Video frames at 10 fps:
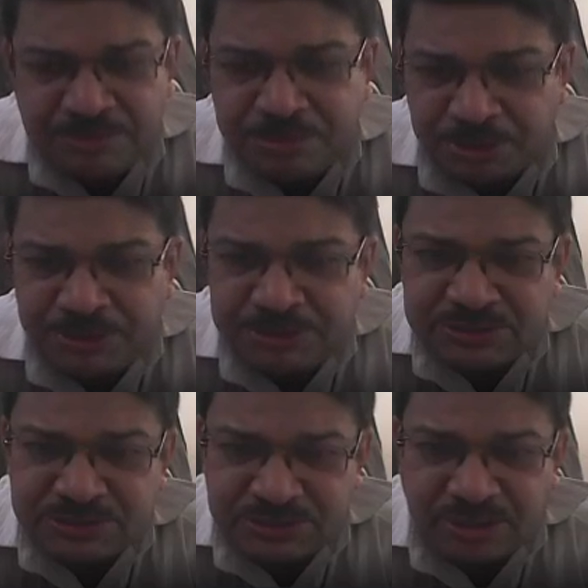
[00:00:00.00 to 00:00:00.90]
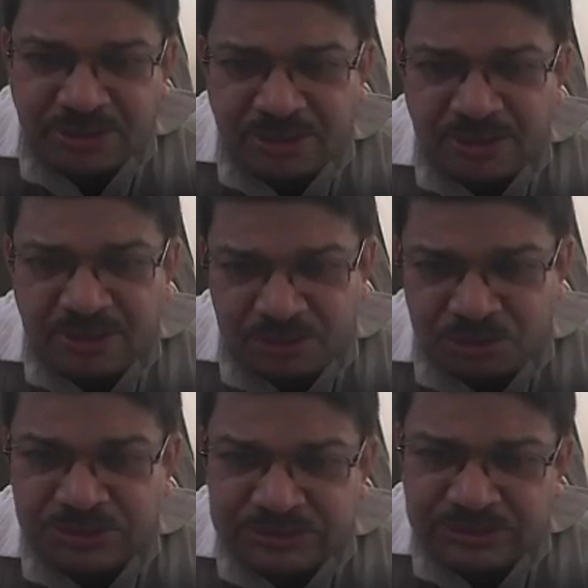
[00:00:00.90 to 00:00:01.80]
permits
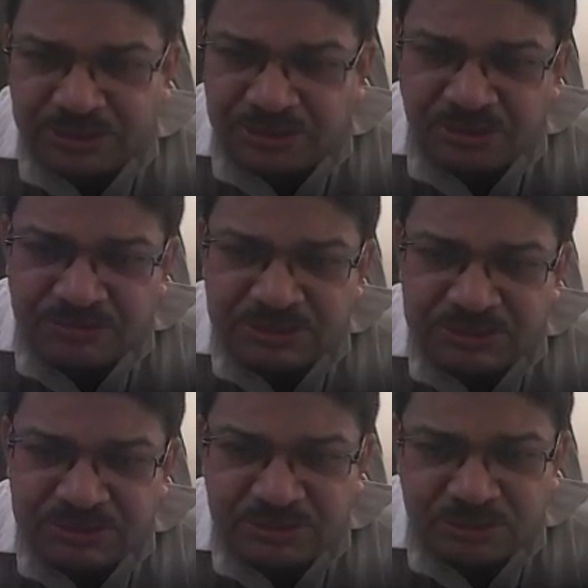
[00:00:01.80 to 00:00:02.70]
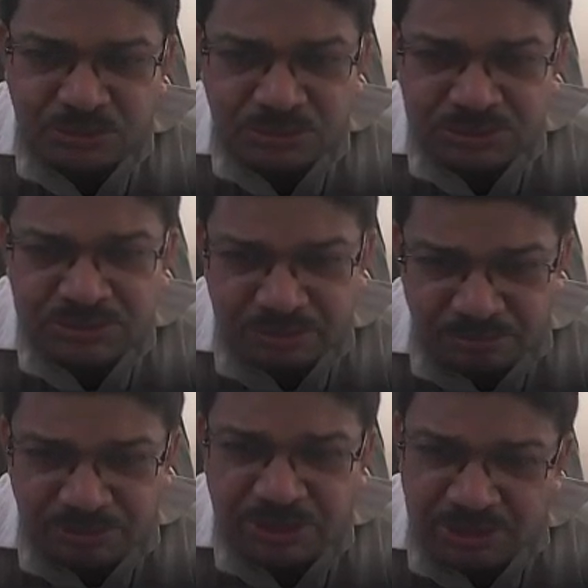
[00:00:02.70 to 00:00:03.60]
towards the end of this course,
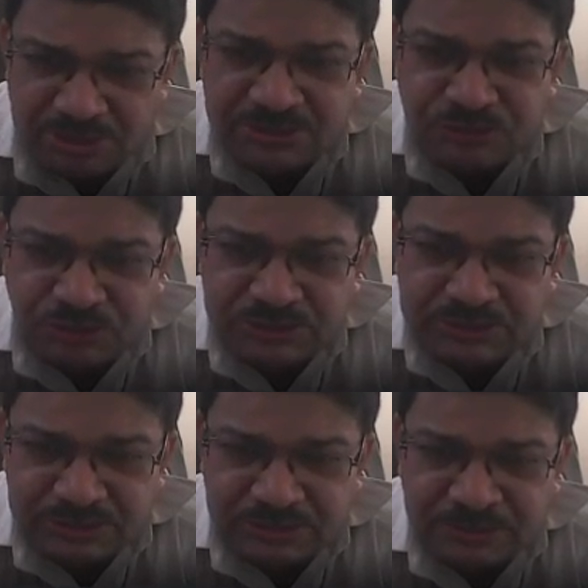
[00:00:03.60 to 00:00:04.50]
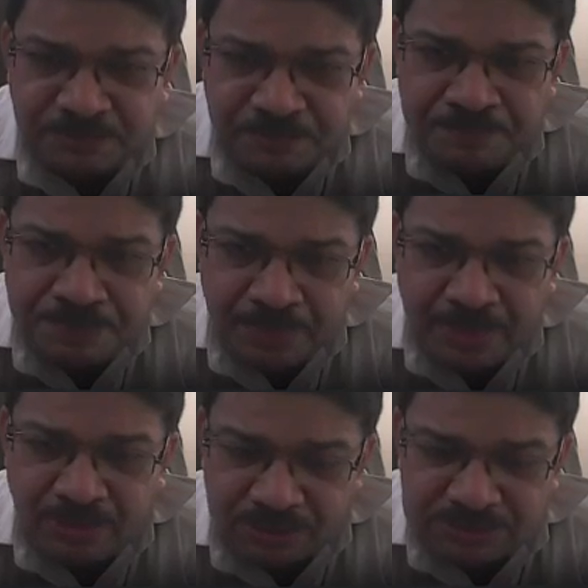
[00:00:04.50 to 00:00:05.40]
but let us first
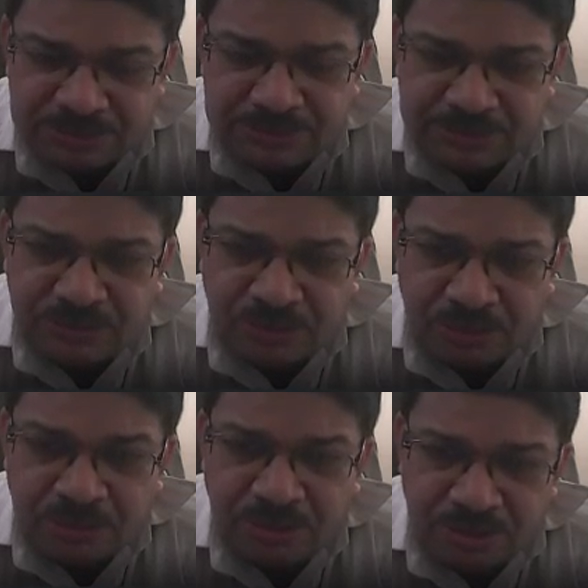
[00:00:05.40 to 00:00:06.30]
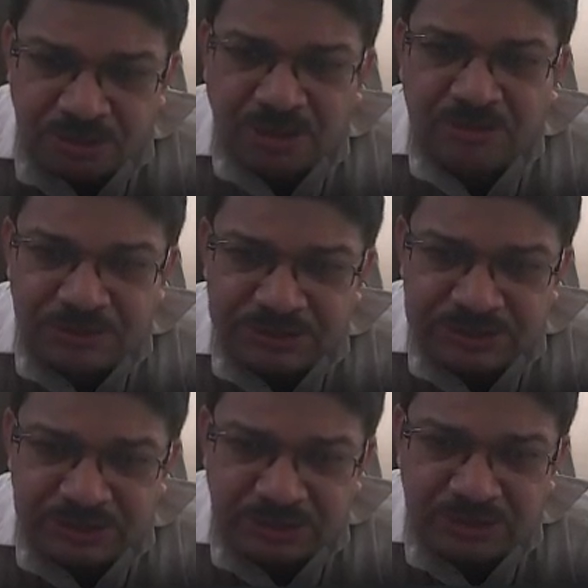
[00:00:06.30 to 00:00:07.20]
concentrate on
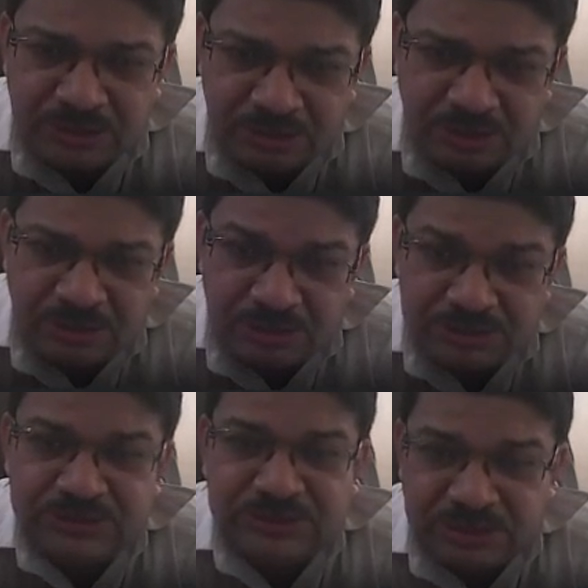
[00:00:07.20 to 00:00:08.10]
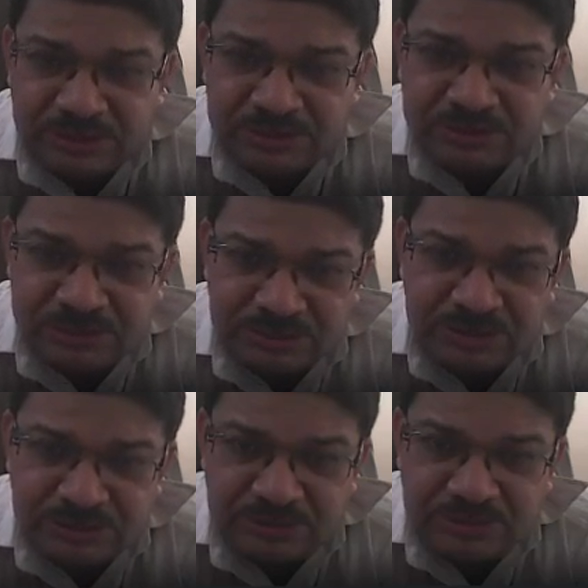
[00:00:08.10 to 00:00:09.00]
conventional strength
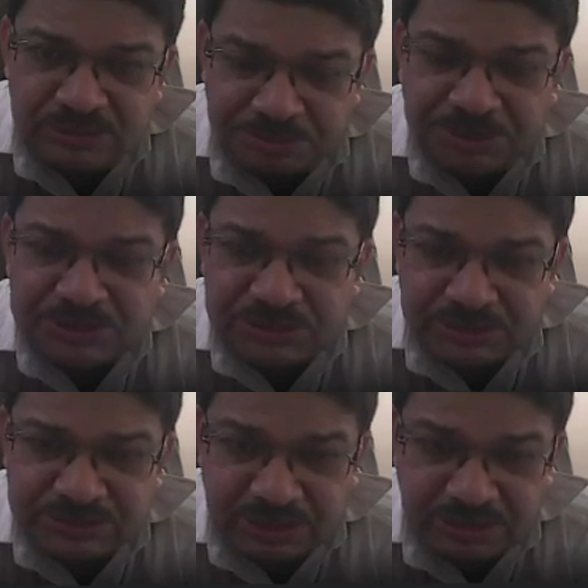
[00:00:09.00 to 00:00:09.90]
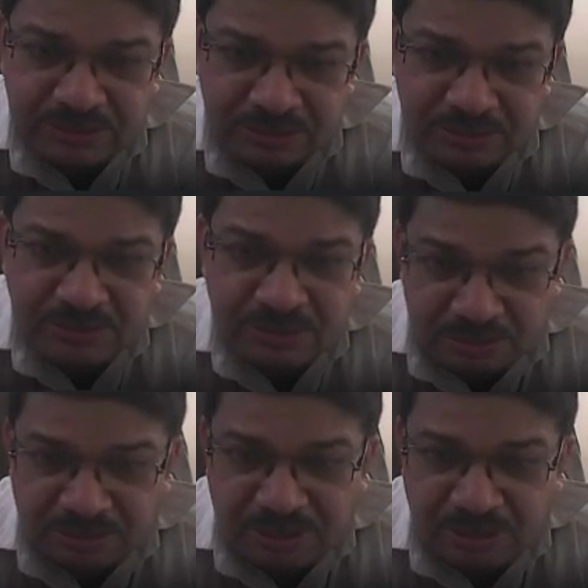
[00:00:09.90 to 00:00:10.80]
based design,
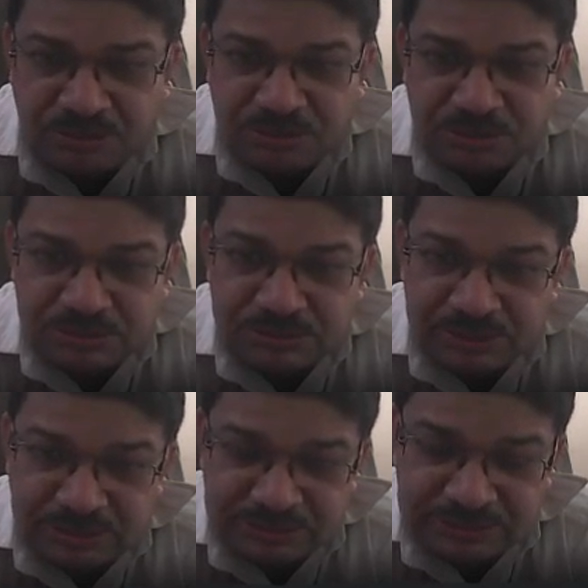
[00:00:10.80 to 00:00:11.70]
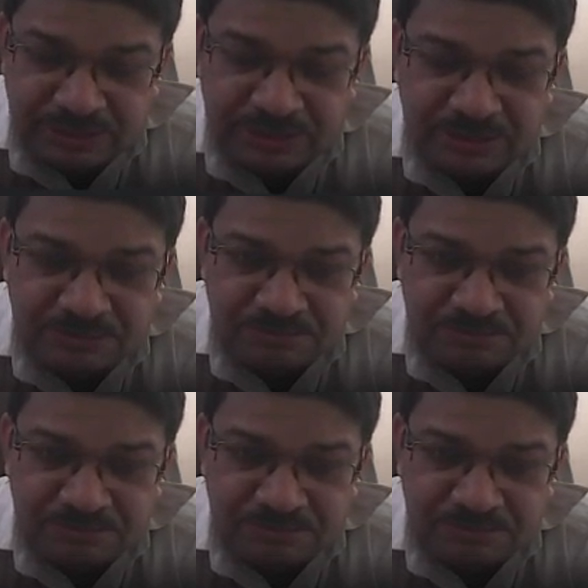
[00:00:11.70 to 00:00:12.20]
how to design a